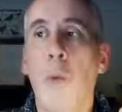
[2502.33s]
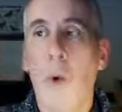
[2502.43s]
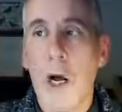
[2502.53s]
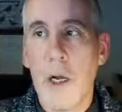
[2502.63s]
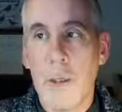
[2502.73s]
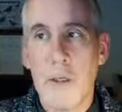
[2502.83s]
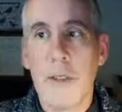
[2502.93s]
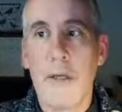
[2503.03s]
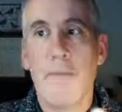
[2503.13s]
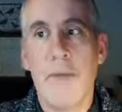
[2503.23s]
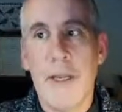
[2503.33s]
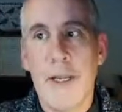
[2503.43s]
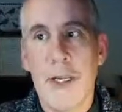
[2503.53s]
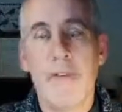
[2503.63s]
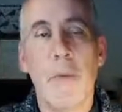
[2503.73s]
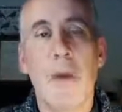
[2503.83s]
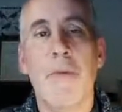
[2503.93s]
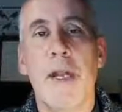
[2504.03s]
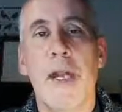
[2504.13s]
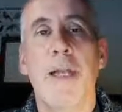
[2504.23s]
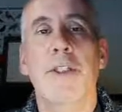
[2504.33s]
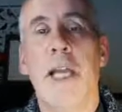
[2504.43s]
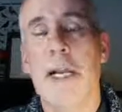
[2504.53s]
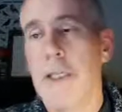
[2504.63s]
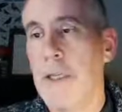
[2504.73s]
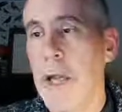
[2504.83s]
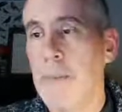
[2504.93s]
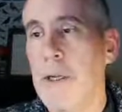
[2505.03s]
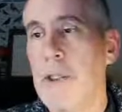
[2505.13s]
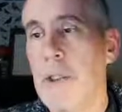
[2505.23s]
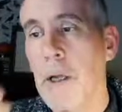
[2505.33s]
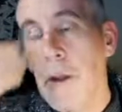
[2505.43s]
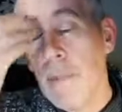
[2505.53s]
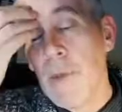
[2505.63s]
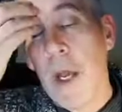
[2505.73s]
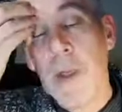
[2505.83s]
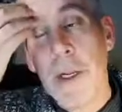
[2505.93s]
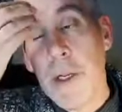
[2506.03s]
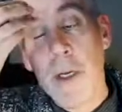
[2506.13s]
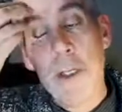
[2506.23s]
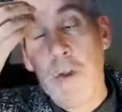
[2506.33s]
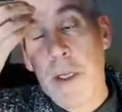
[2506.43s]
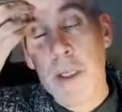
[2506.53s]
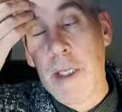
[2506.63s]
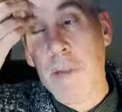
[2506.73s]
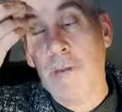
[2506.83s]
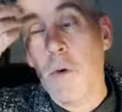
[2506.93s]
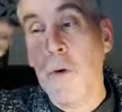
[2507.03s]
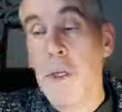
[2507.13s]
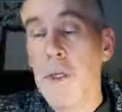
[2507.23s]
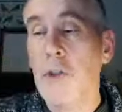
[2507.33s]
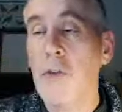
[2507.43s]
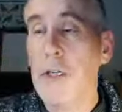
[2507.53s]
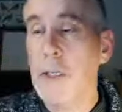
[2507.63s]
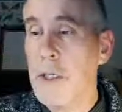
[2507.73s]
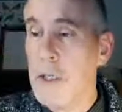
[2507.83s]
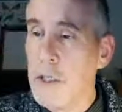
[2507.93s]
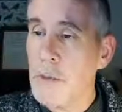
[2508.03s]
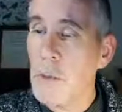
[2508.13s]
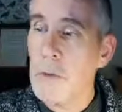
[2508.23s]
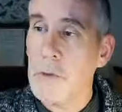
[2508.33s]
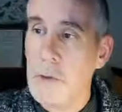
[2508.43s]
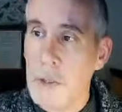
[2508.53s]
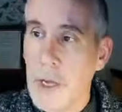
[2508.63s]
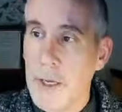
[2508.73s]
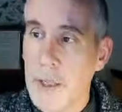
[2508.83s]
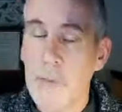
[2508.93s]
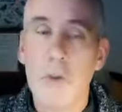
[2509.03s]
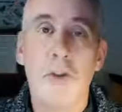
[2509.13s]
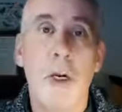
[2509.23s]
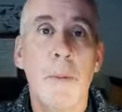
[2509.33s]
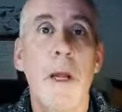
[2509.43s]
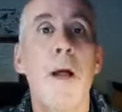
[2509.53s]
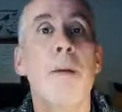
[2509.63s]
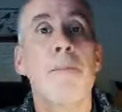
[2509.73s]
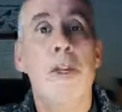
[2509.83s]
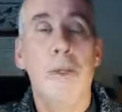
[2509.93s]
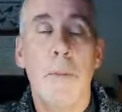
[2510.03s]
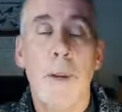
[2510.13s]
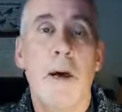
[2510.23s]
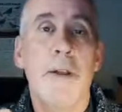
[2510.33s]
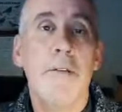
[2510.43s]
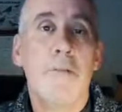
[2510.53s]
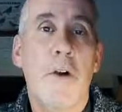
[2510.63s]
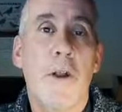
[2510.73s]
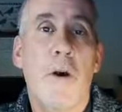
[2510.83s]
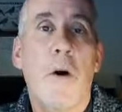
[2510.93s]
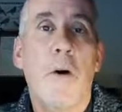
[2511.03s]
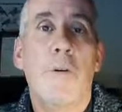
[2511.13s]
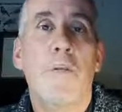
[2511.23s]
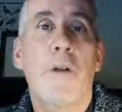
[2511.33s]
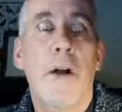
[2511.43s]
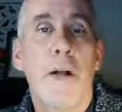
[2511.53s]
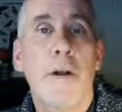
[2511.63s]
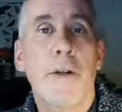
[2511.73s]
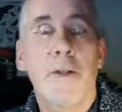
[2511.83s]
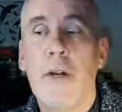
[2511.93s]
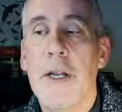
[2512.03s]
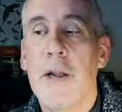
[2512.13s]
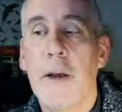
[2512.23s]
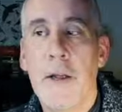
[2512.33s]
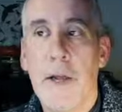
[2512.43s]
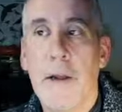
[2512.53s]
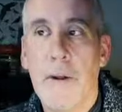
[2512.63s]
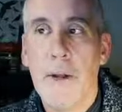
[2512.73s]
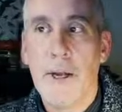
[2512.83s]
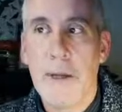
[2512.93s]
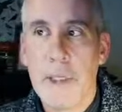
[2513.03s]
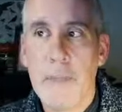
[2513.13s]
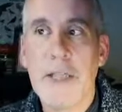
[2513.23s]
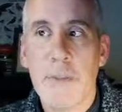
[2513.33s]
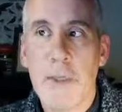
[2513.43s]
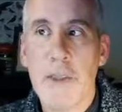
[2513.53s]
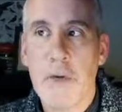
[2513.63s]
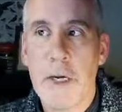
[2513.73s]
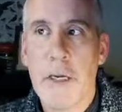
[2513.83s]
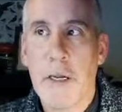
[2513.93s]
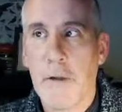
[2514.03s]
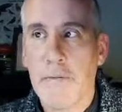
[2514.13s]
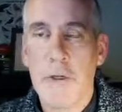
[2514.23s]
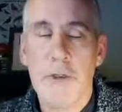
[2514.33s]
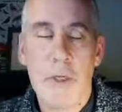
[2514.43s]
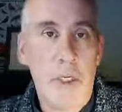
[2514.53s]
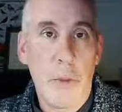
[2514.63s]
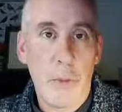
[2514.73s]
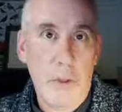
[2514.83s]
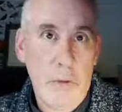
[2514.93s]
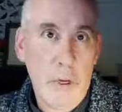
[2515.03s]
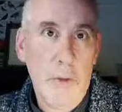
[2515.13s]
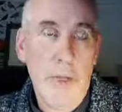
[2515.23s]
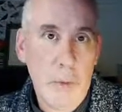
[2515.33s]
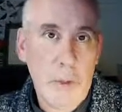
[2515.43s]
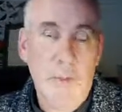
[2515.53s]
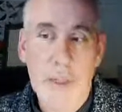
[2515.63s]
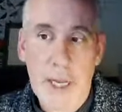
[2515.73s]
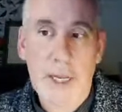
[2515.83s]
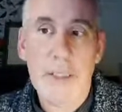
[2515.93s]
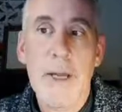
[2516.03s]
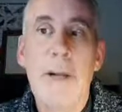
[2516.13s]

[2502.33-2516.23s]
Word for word: whilst the living windbreak hedge gets established. And then a nursery, as I said before, a nursery is a small, like a small shrub that you can plant in front of uh, a tree, a, a, a, specimen tree, like a fruit tree that you want to grow, that you want to protect.